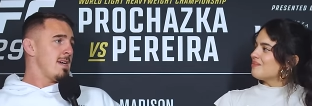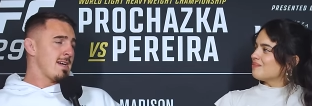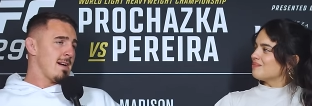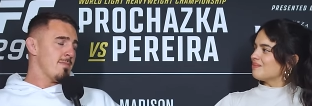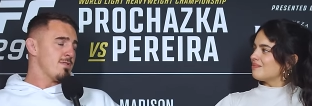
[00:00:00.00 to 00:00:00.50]
Speaker 1: They
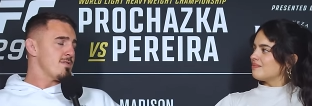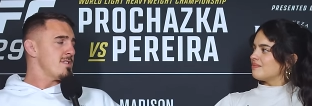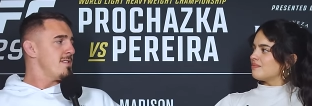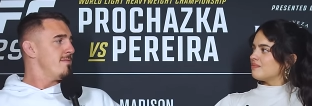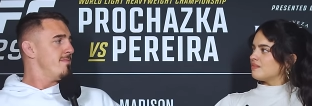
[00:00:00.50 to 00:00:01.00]
can't be
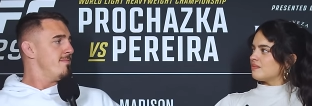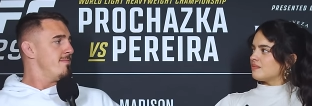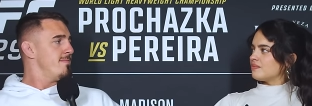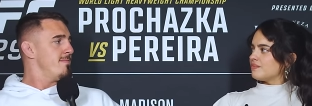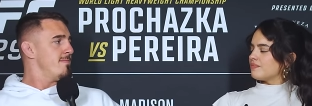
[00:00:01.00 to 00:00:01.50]
trusted.
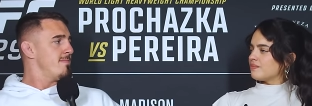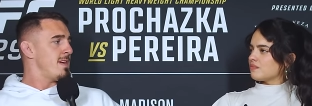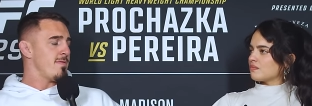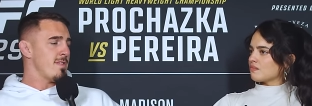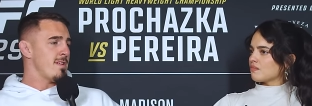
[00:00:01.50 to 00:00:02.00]

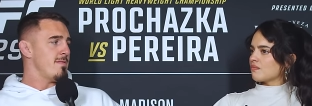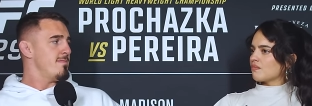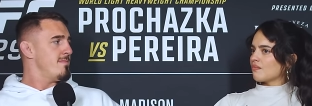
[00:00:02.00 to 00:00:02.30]
Definitely not.